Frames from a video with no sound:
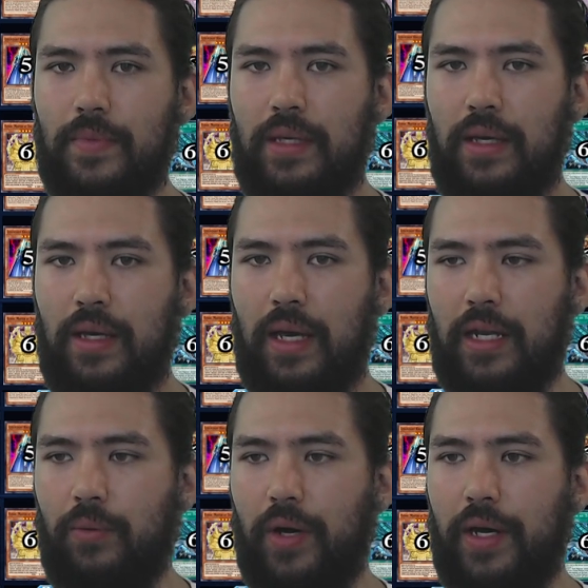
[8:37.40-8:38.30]

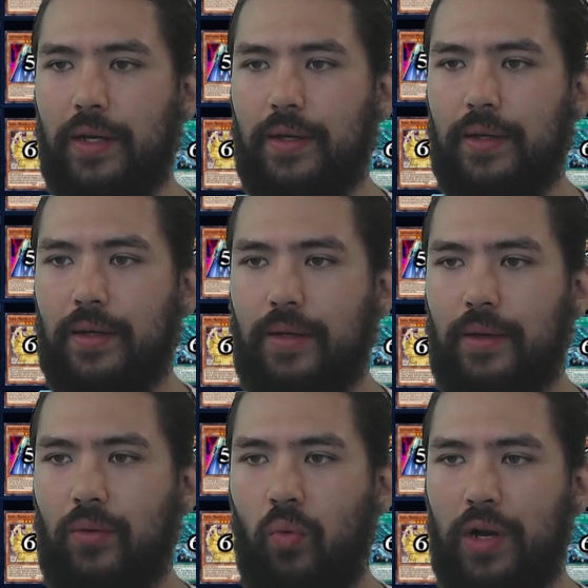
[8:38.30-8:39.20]
Anyway,
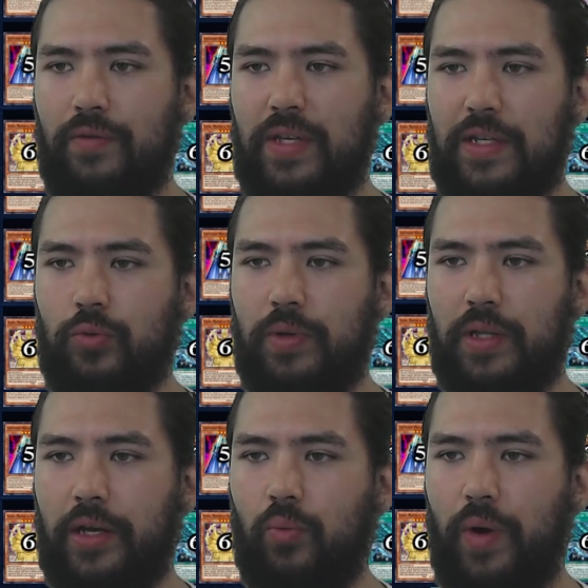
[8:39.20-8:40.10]
one of these would be like
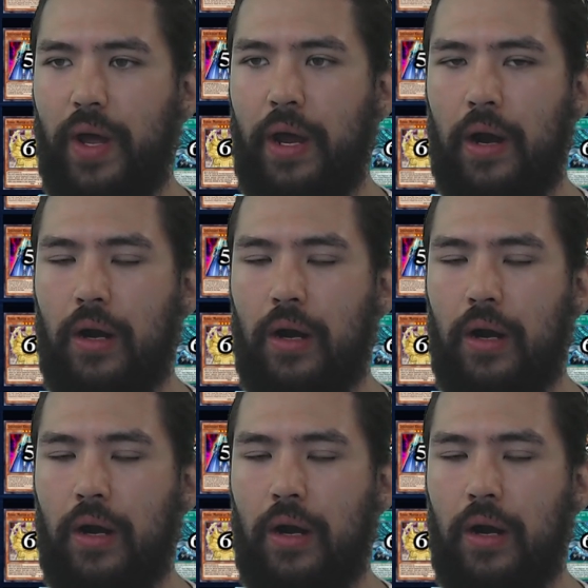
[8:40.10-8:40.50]
a rare,